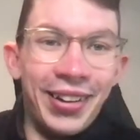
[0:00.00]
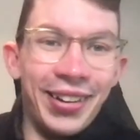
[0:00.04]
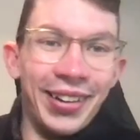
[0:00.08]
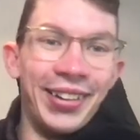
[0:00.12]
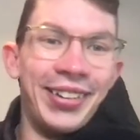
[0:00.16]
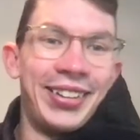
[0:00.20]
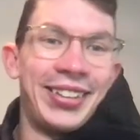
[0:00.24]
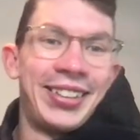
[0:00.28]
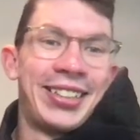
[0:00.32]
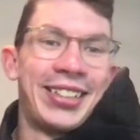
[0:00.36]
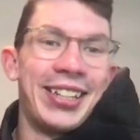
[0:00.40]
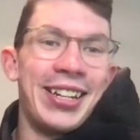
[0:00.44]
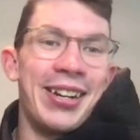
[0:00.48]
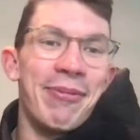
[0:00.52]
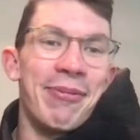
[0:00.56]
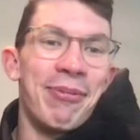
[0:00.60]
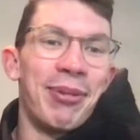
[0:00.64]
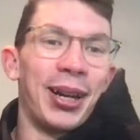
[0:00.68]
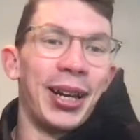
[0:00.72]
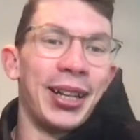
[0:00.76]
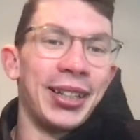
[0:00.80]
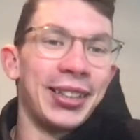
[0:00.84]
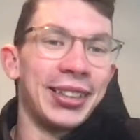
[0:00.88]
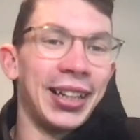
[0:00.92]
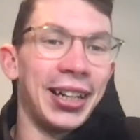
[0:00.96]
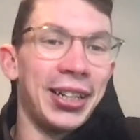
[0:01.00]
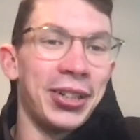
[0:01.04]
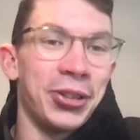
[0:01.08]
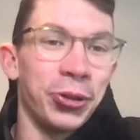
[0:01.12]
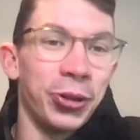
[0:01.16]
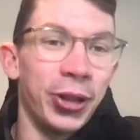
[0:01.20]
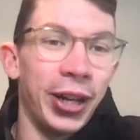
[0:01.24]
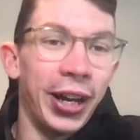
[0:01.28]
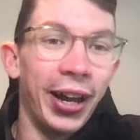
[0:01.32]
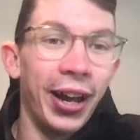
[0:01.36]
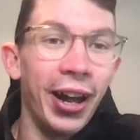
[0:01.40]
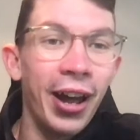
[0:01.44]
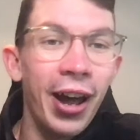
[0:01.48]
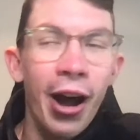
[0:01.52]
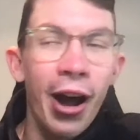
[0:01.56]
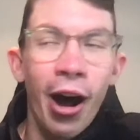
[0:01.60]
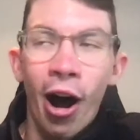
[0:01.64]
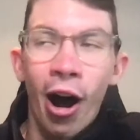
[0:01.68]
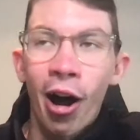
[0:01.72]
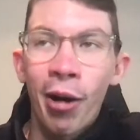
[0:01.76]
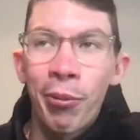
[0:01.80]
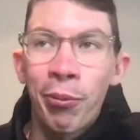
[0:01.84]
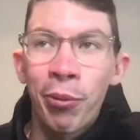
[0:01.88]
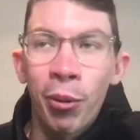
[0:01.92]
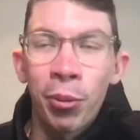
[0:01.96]
City players cholesterol, yeah.
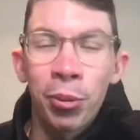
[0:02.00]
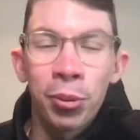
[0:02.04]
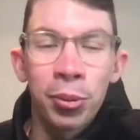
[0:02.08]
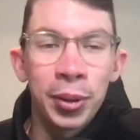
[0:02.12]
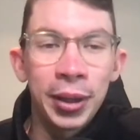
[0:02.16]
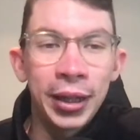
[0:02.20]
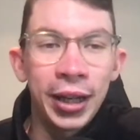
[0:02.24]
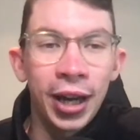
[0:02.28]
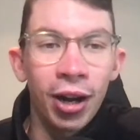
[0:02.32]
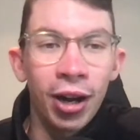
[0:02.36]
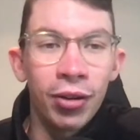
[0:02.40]
I probably